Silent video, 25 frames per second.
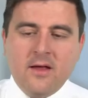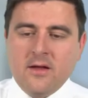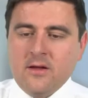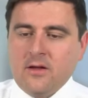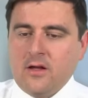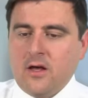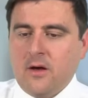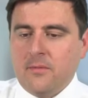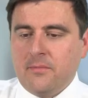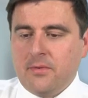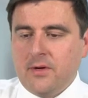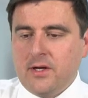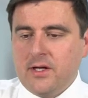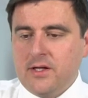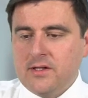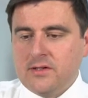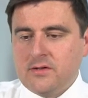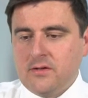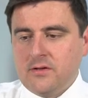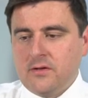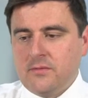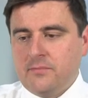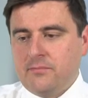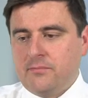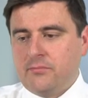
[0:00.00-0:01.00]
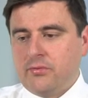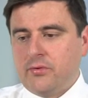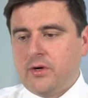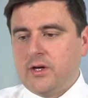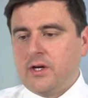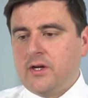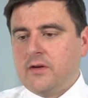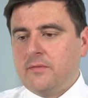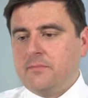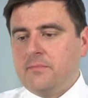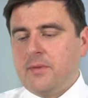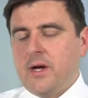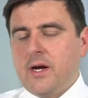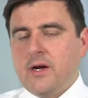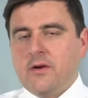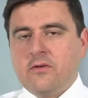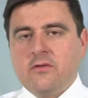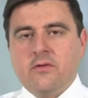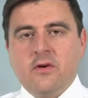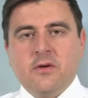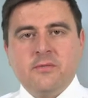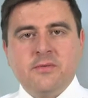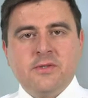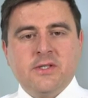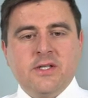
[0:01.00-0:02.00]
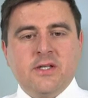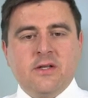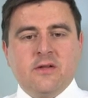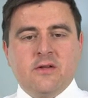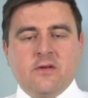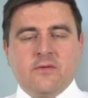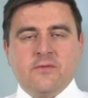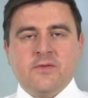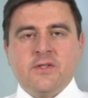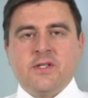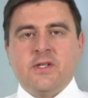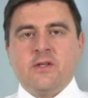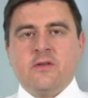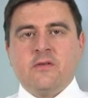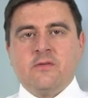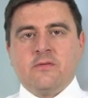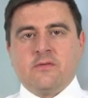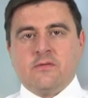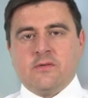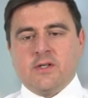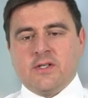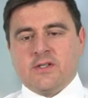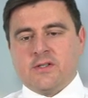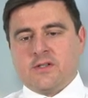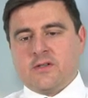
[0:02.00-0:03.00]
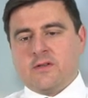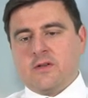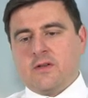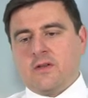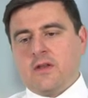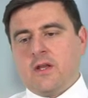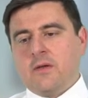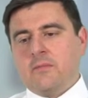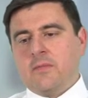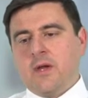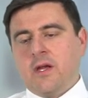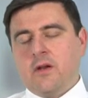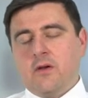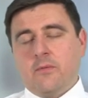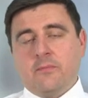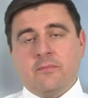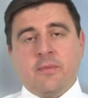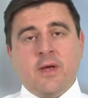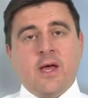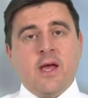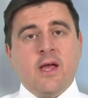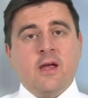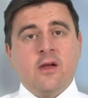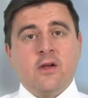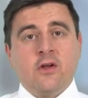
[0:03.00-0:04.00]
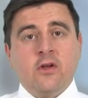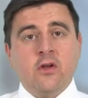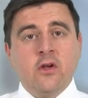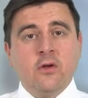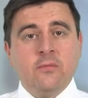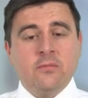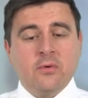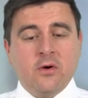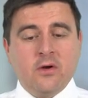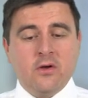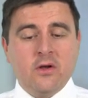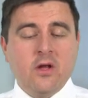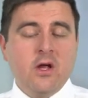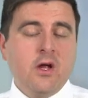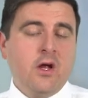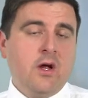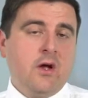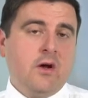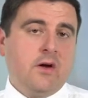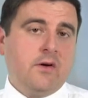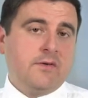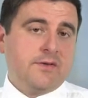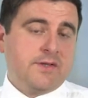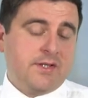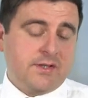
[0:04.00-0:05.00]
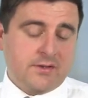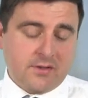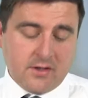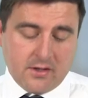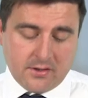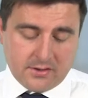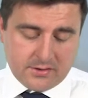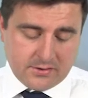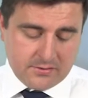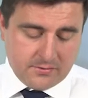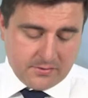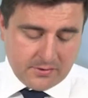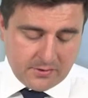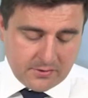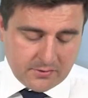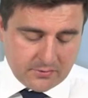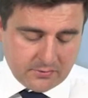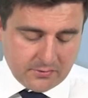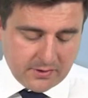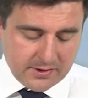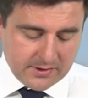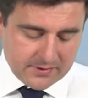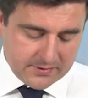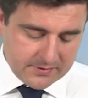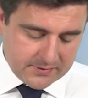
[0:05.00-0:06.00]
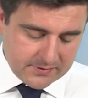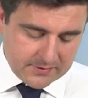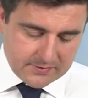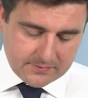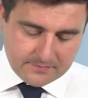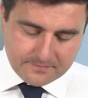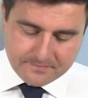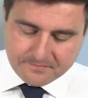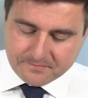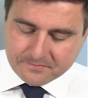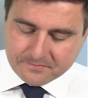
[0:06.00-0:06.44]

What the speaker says: Company is on the brink of bankruptcy, then obviously the risk that they may not pay a coupon obviously starts to increase.